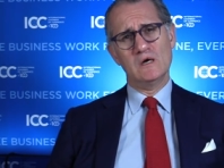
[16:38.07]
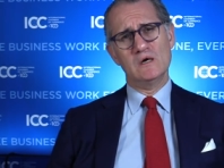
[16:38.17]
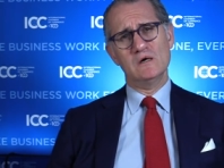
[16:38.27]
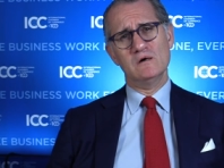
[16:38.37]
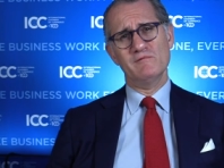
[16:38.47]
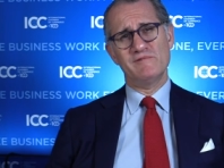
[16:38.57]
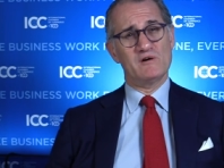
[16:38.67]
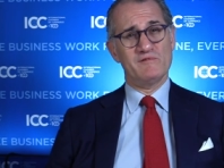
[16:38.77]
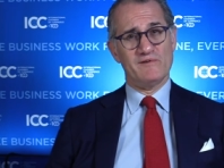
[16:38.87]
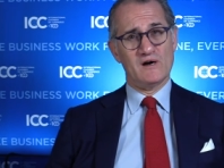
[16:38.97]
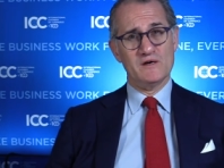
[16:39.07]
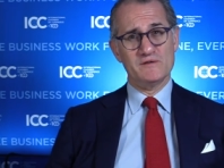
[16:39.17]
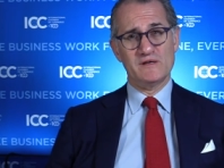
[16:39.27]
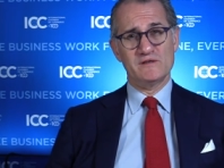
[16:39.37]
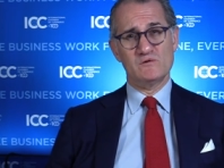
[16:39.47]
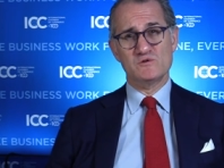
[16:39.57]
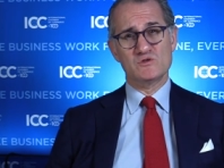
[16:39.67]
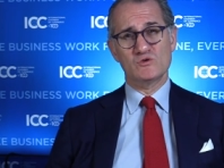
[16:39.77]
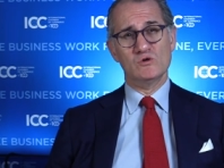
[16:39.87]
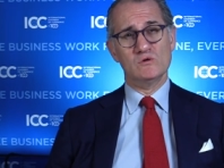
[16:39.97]
uh, verify that there is
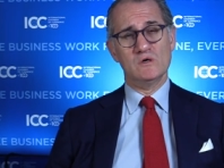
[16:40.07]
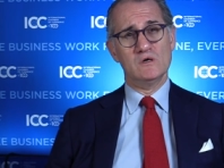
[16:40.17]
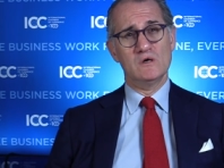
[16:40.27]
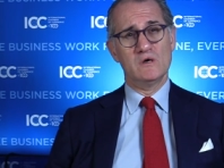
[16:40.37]
no, uh,